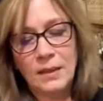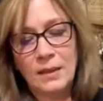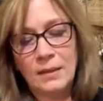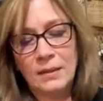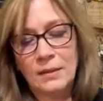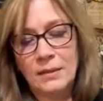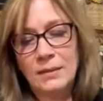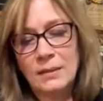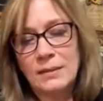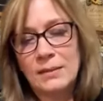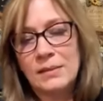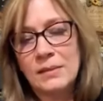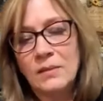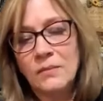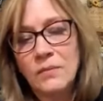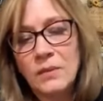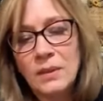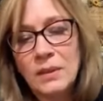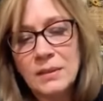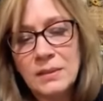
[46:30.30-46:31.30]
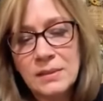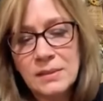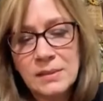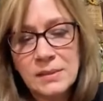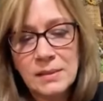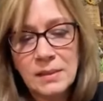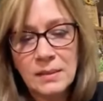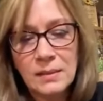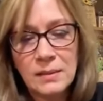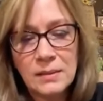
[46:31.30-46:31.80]
And let's see if you can
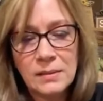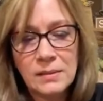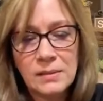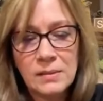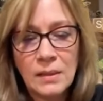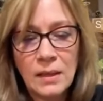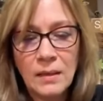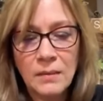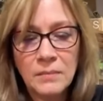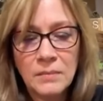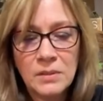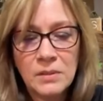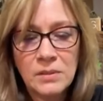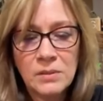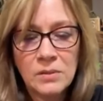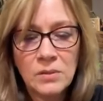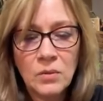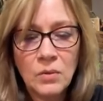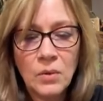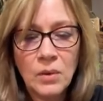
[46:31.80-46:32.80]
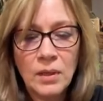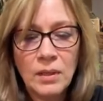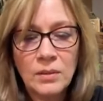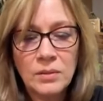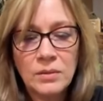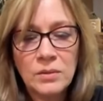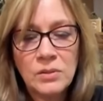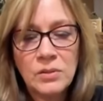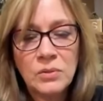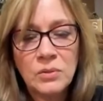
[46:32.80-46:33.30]
see this. So I'm just
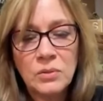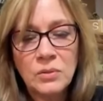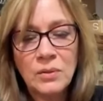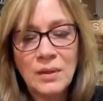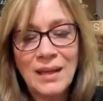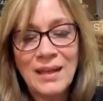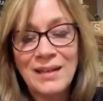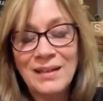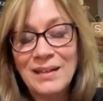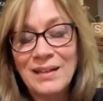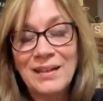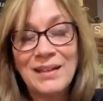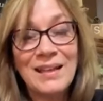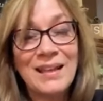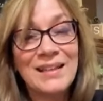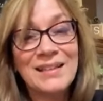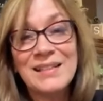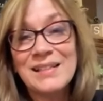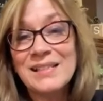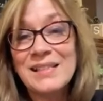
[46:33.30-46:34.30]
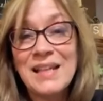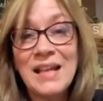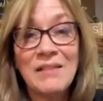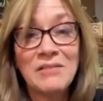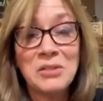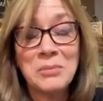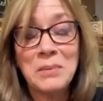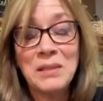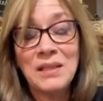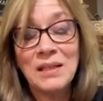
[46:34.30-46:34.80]
going to, and it doesn't
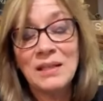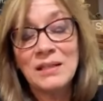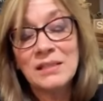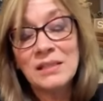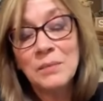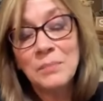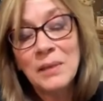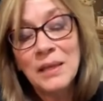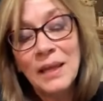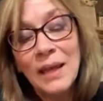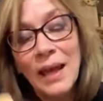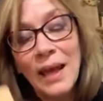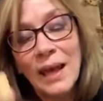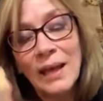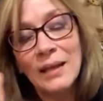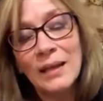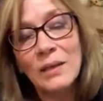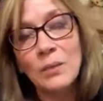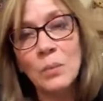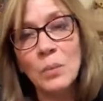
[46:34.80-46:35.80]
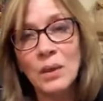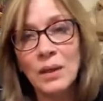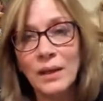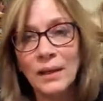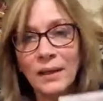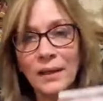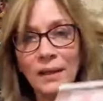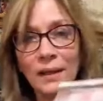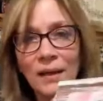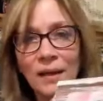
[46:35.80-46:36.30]
have to be, it could be any
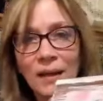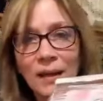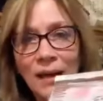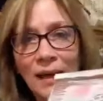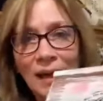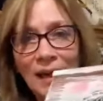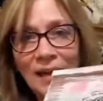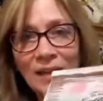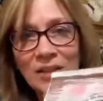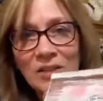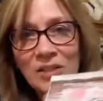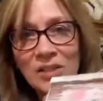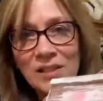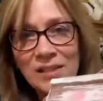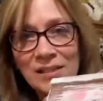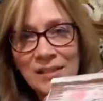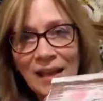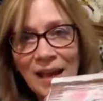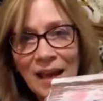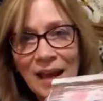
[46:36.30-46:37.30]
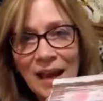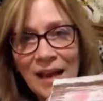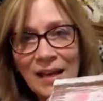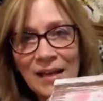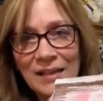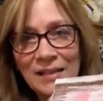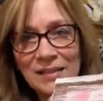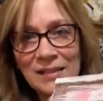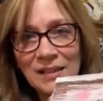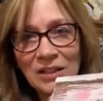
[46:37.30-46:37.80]
one. It just
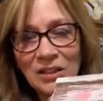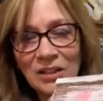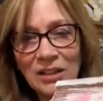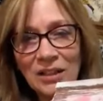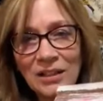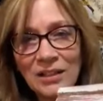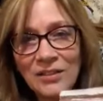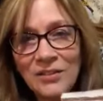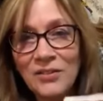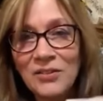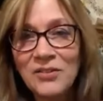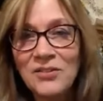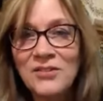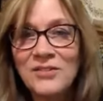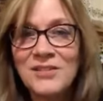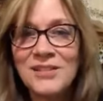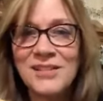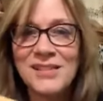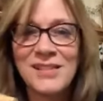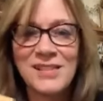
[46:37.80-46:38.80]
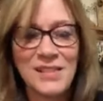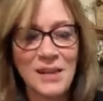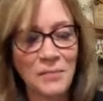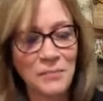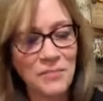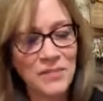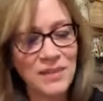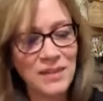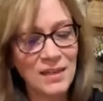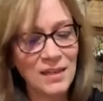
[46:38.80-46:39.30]
adds a little
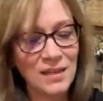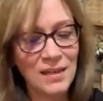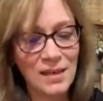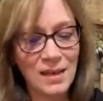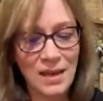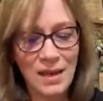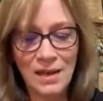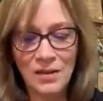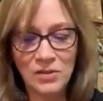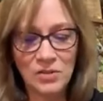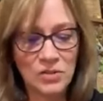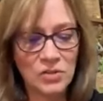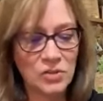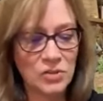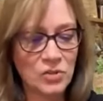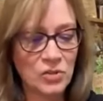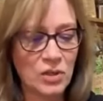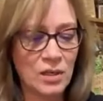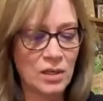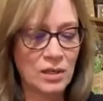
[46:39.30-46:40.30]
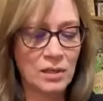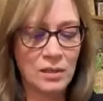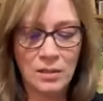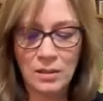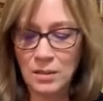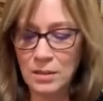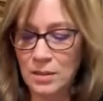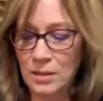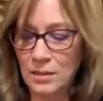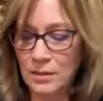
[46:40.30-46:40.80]
something extra